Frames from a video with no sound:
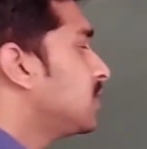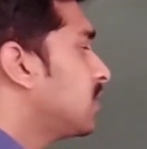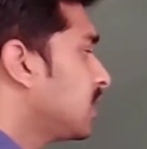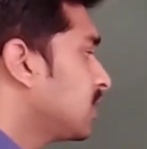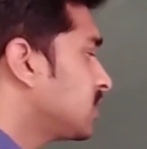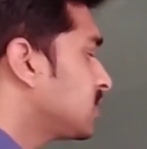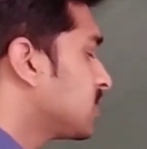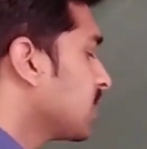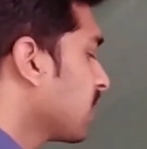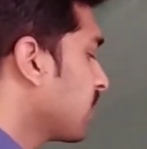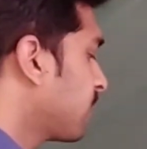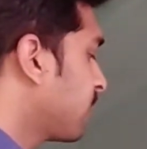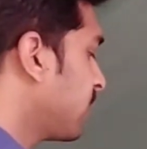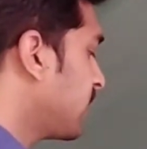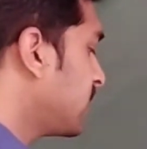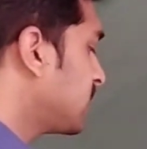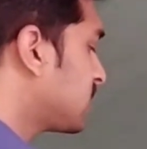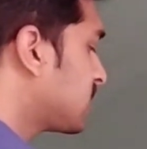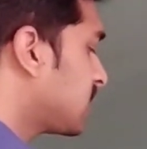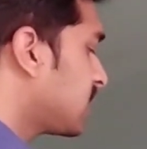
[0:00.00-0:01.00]
Then
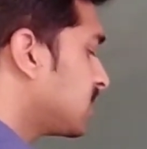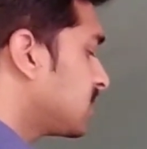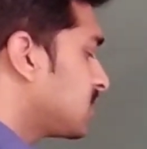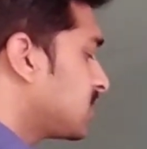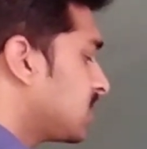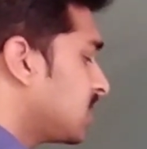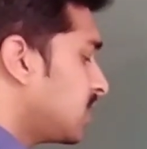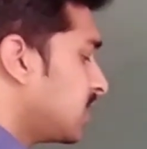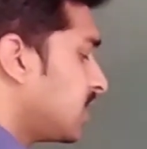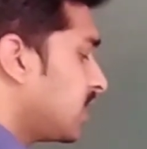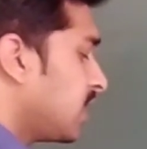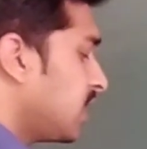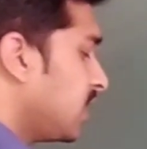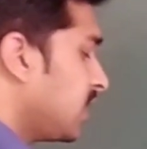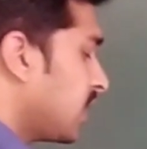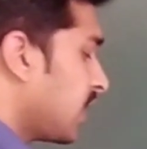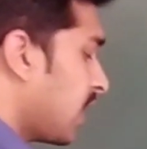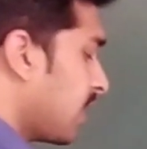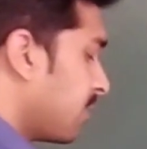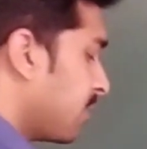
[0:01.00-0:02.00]
surface tension
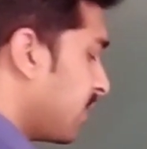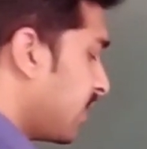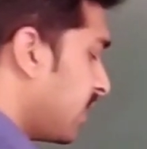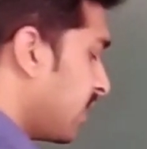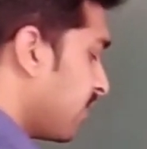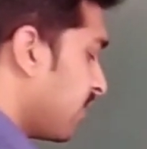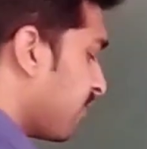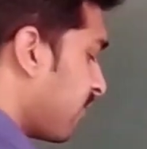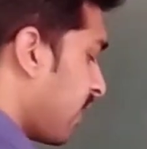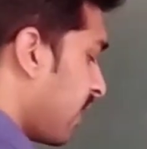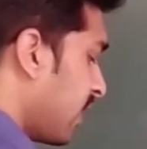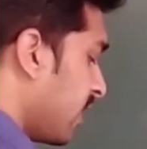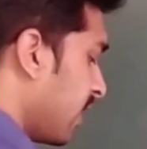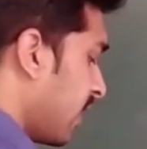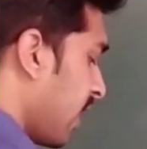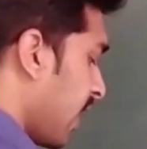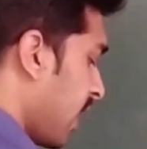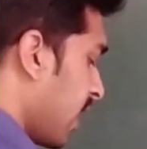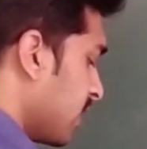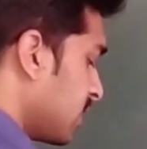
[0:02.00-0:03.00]
T can be
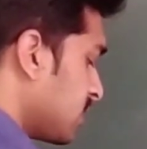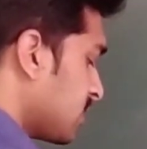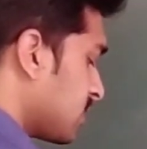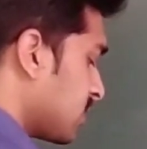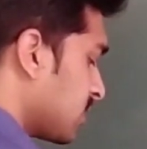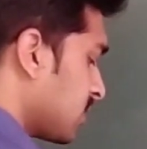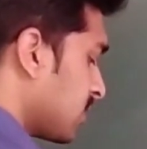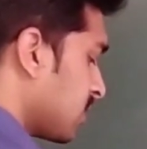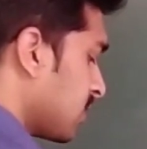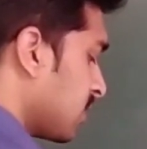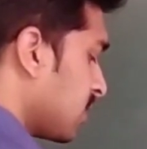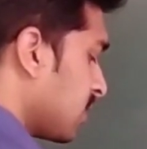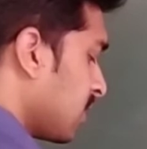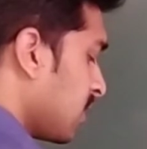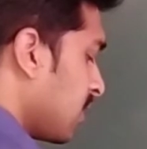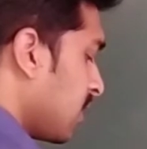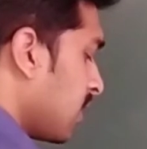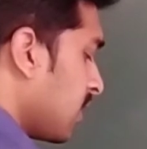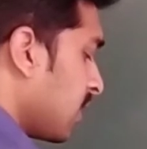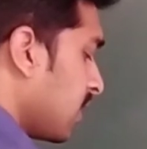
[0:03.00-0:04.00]
defined as
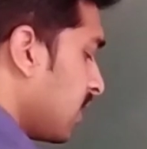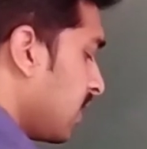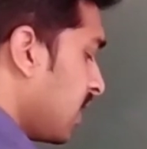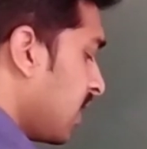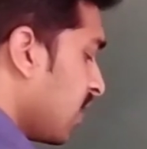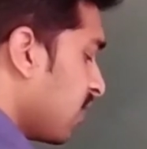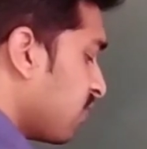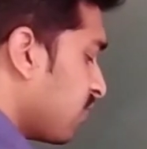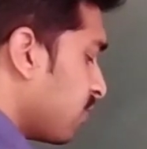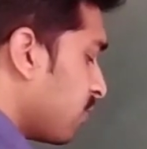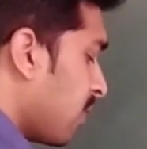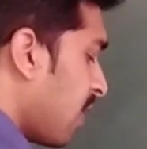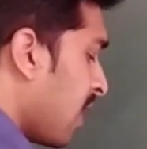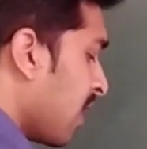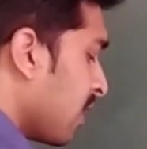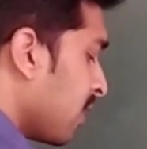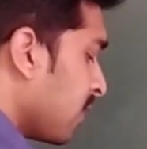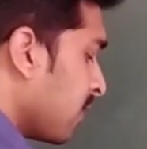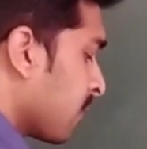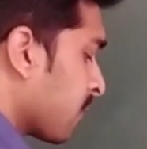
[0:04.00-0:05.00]
F
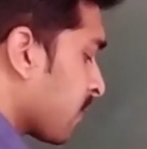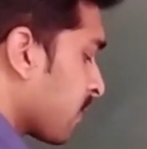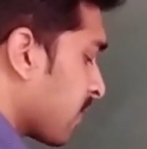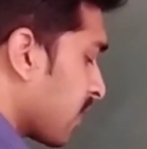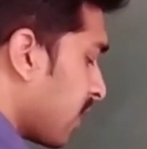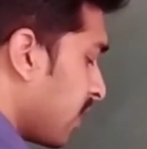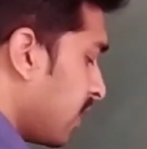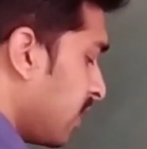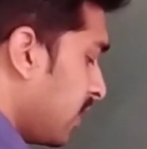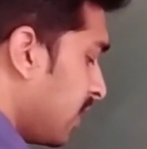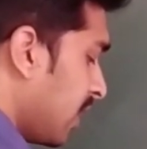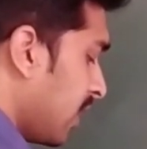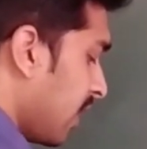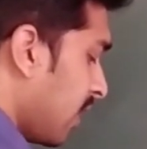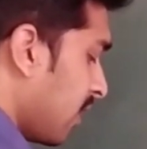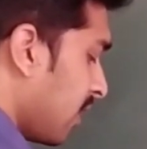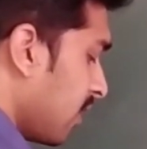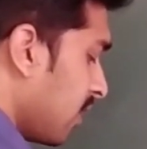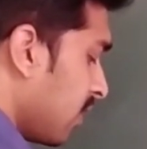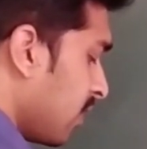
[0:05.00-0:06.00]
by
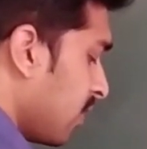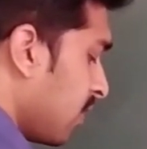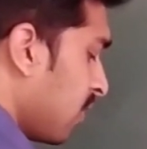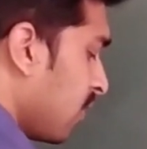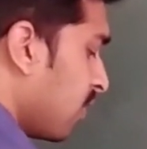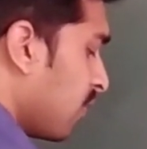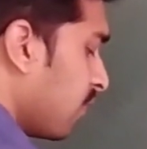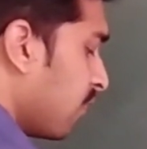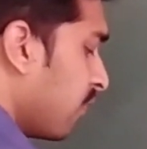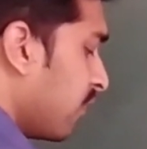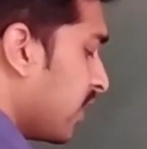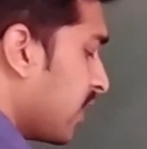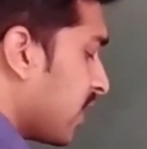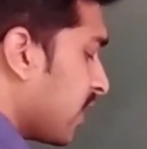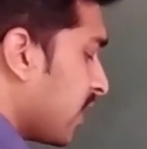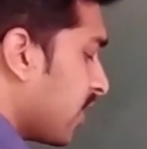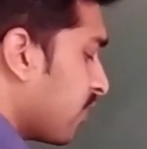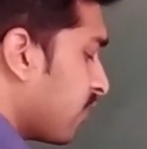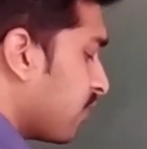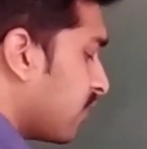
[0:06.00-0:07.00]
L, where
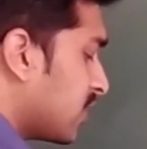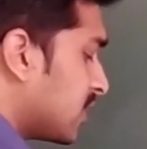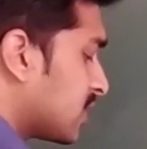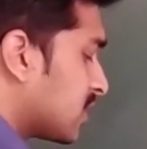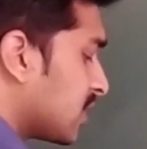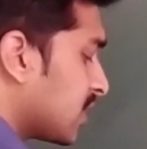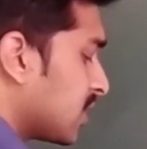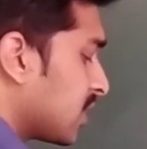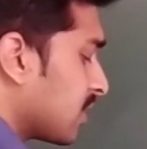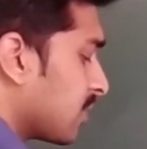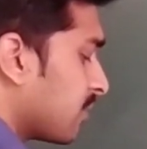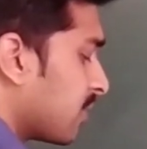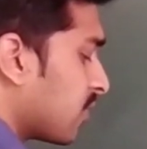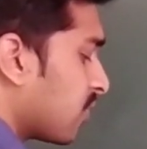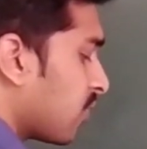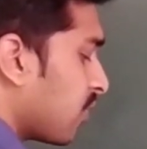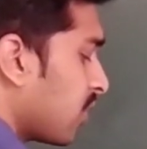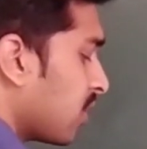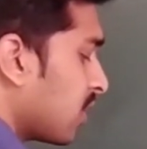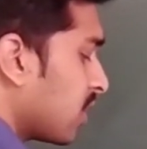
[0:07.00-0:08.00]
F is nothing
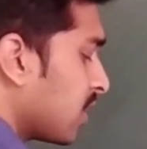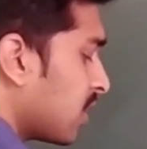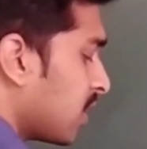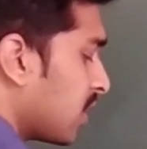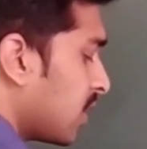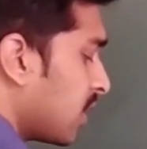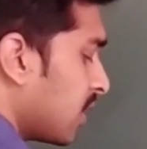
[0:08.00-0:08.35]
but what?